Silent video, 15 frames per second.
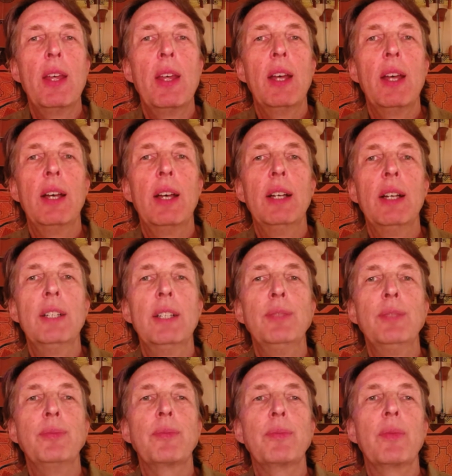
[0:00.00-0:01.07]

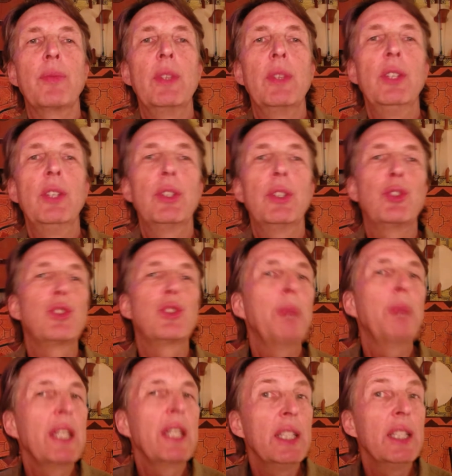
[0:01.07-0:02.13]
Because there's
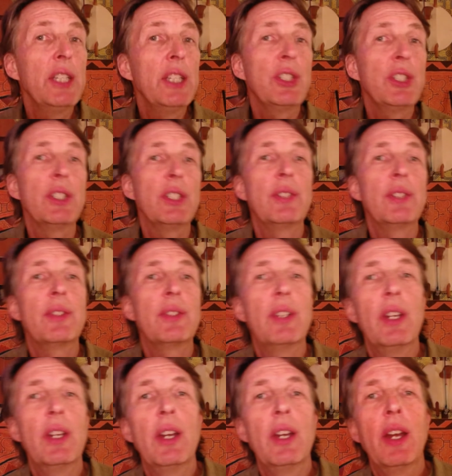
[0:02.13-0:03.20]
speculation
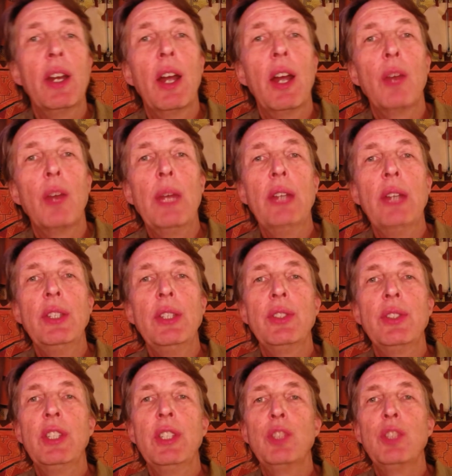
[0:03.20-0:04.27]
around these
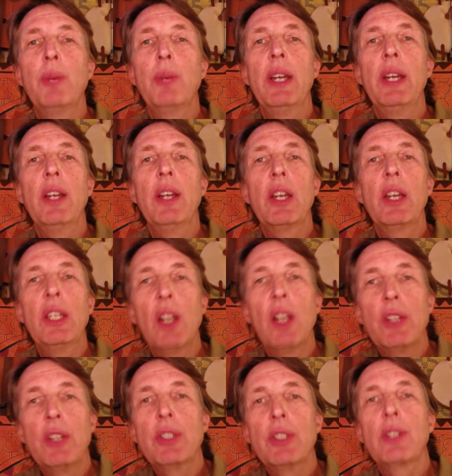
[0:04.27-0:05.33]
things by
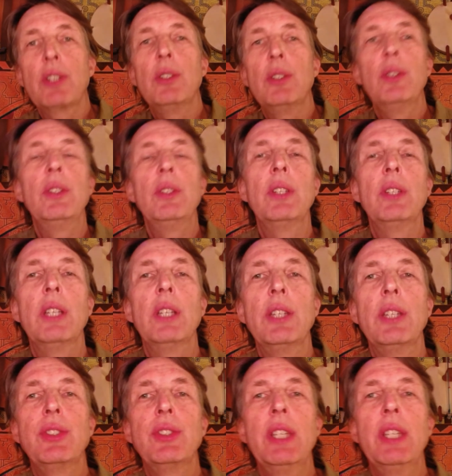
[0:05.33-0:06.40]
archaeological
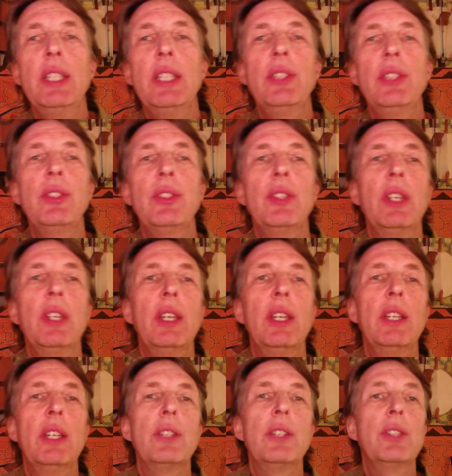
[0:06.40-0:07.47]
studies,
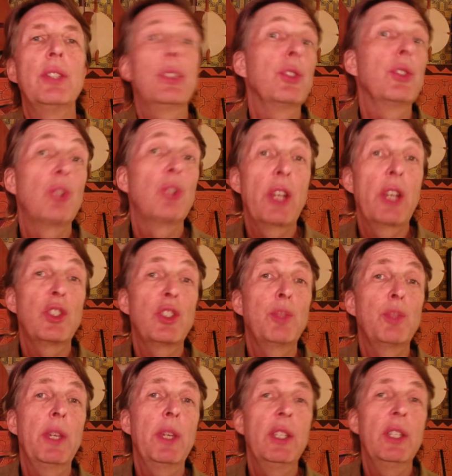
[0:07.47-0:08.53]
just as there's lots of
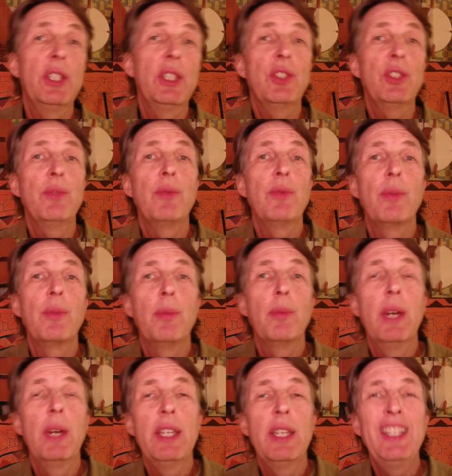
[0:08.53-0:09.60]
speculation
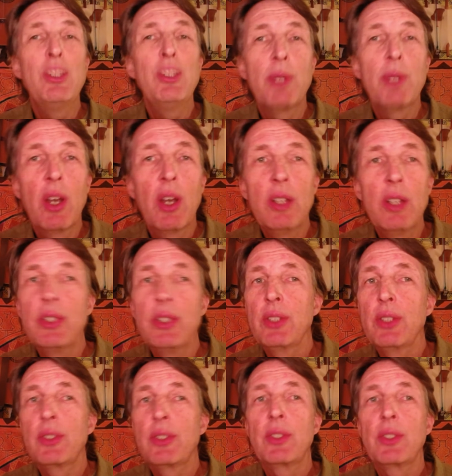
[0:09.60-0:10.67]
by
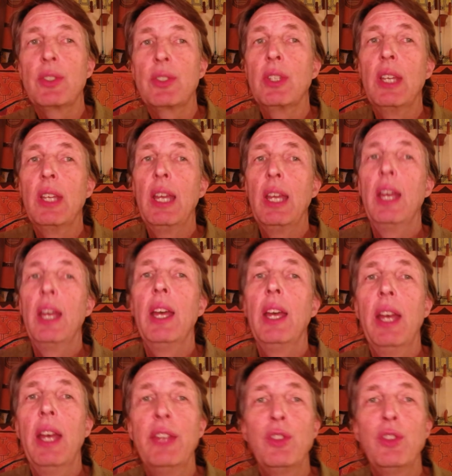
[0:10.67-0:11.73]
Egyptologists
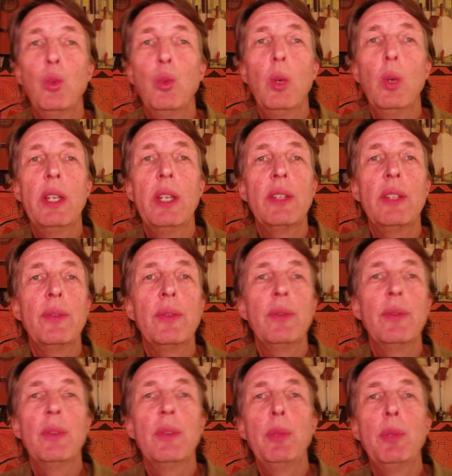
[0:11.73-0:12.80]
as to what
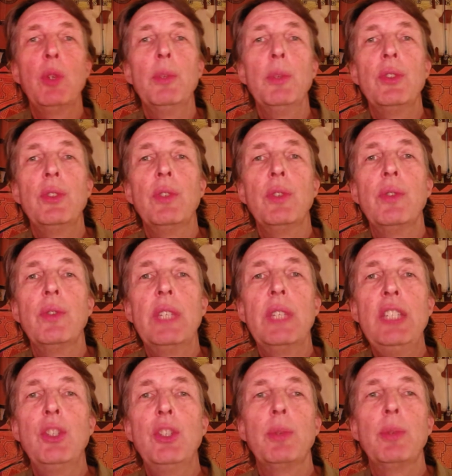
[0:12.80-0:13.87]
the pyramids of
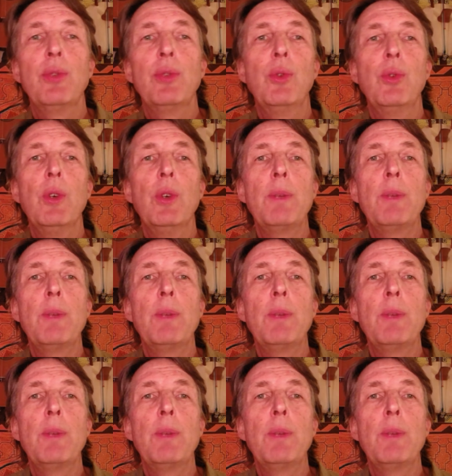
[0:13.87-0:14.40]
Egypt are for.